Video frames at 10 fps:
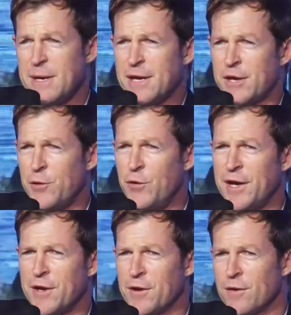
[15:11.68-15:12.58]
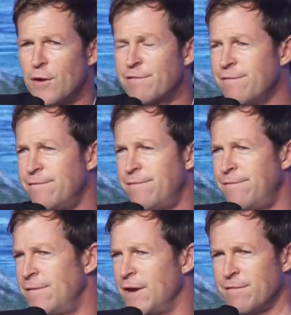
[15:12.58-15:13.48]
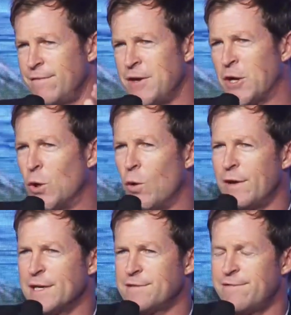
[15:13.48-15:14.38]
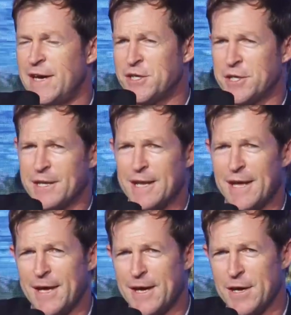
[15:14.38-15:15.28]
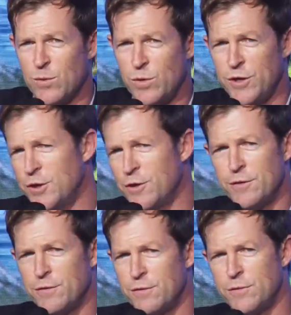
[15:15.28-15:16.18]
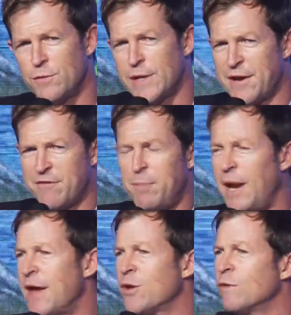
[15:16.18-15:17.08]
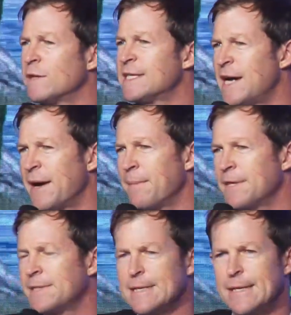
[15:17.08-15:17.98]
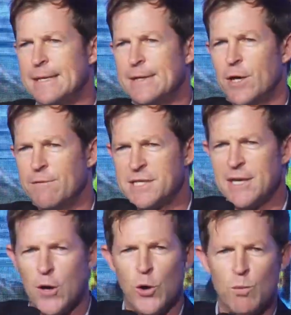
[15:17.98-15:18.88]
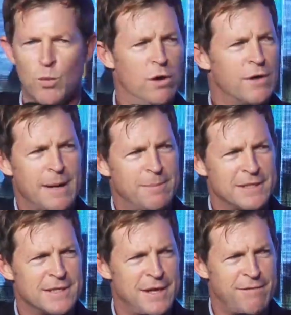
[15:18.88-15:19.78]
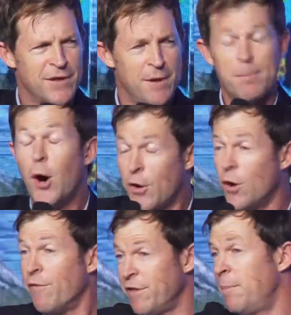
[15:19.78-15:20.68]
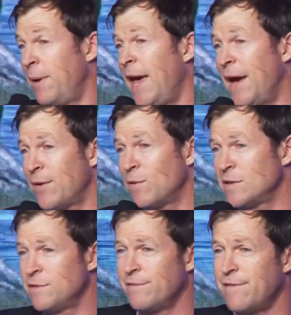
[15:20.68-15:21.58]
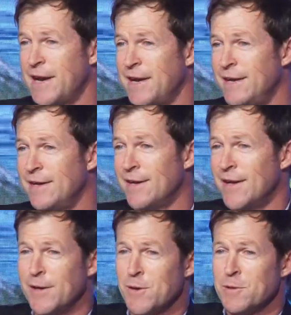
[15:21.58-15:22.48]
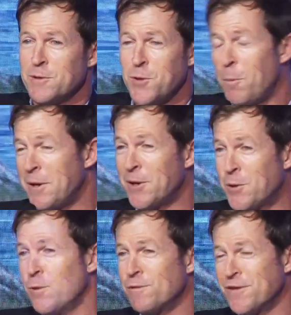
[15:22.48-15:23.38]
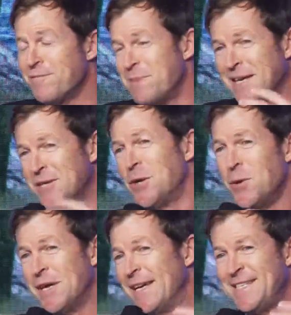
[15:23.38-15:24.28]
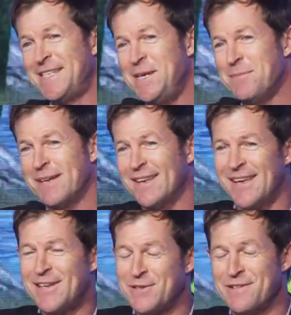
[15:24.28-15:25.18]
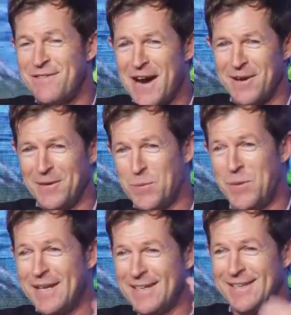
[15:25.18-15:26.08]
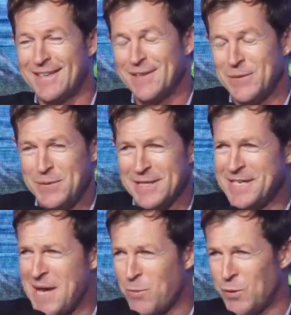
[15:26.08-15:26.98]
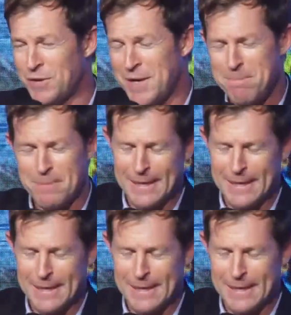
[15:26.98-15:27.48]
my career not in very glorious fashion. You kind of plan your retirement. Obviously, a home World Cup in South Africa, part of the plan was to finally stop being accused of being a choking team and get to the final and win a damn World Cup.